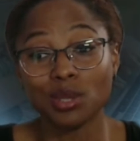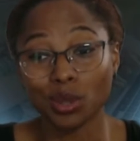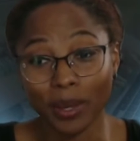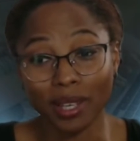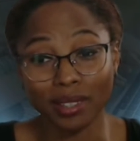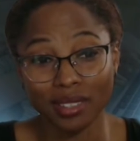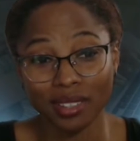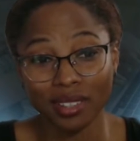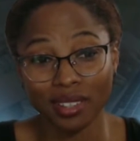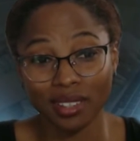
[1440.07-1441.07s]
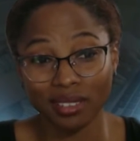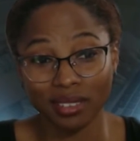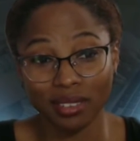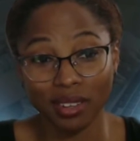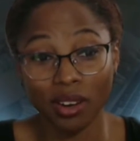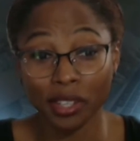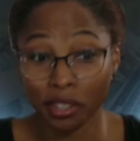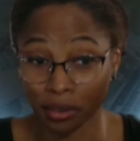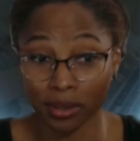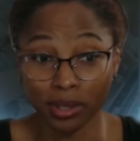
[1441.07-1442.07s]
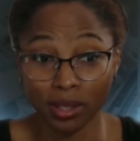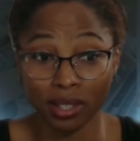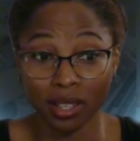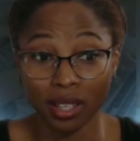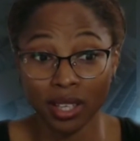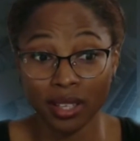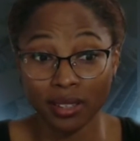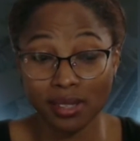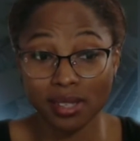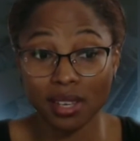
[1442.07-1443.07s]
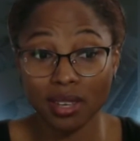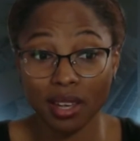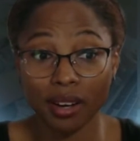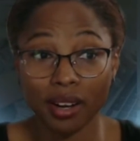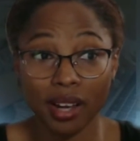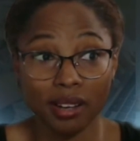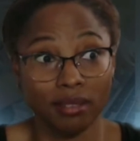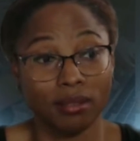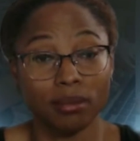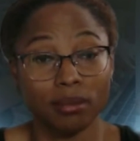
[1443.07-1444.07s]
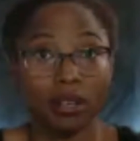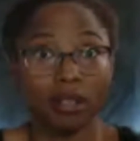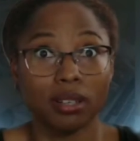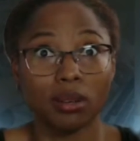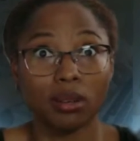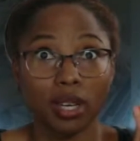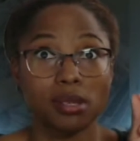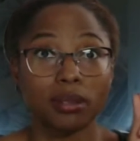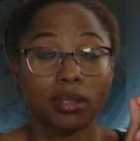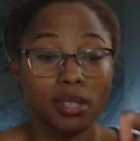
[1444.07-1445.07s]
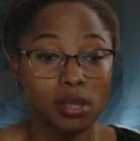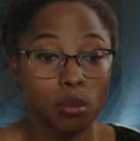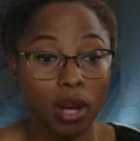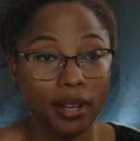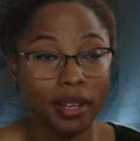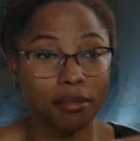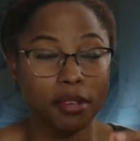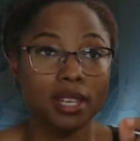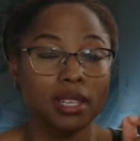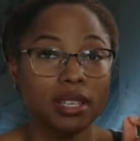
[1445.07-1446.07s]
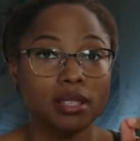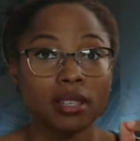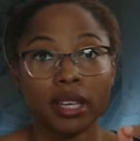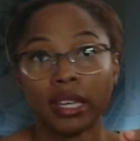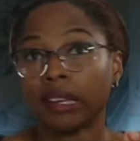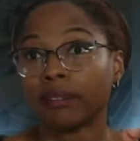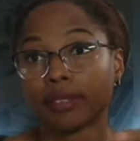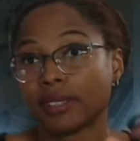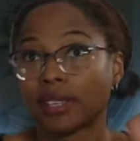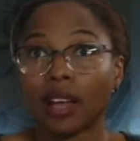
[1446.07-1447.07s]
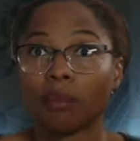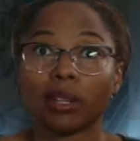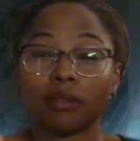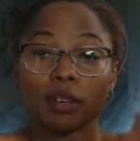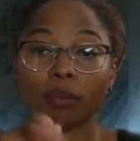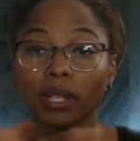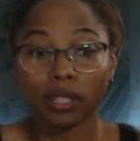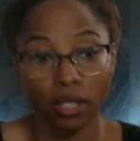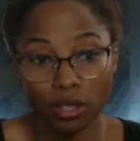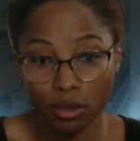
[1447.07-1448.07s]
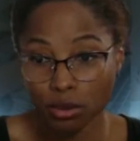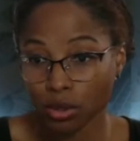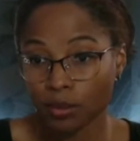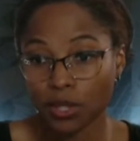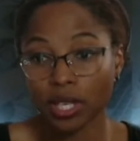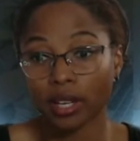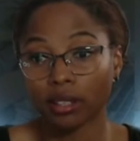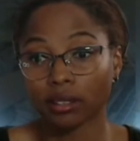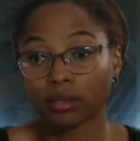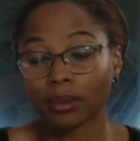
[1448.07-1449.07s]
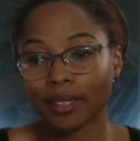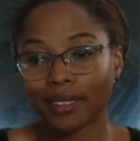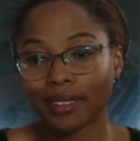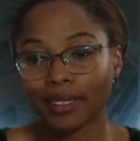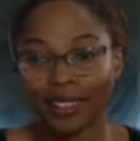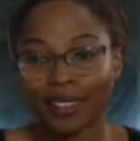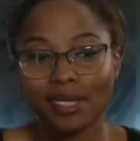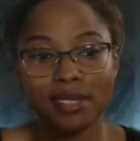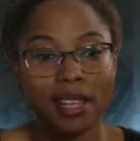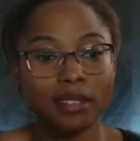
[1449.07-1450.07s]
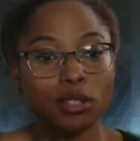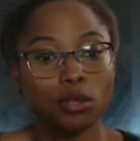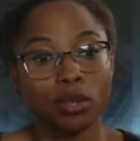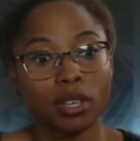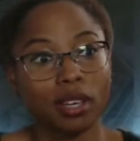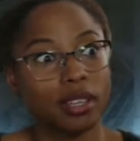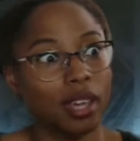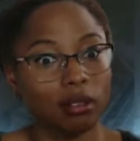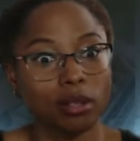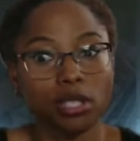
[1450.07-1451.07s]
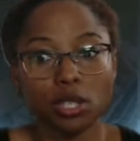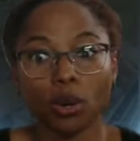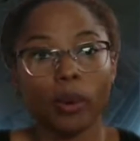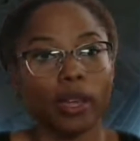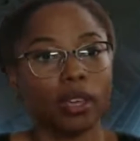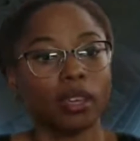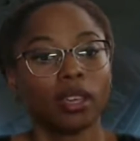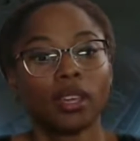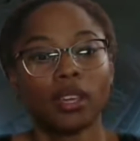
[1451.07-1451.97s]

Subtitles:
do it on your own. Sit there and write out, okay, so this month, if I need, for example, if you're building a YouTube channel, right? This is like the new get rich quick